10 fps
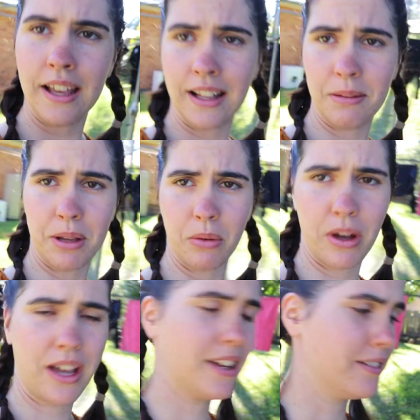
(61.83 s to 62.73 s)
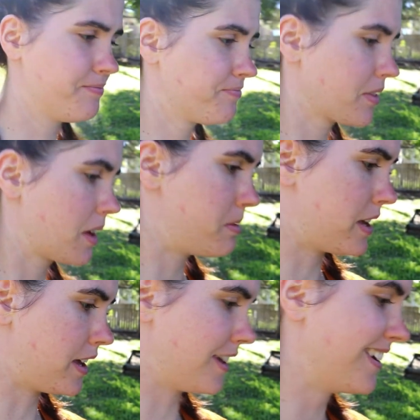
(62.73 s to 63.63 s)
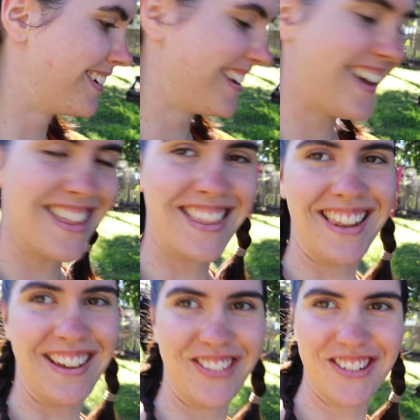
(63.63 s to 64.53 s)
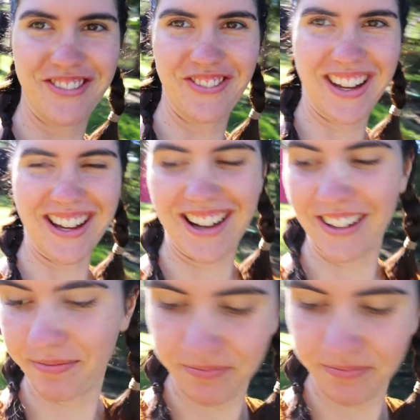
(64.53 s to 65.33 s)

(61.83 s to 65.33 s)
clipping away and picking the lavender from my garden.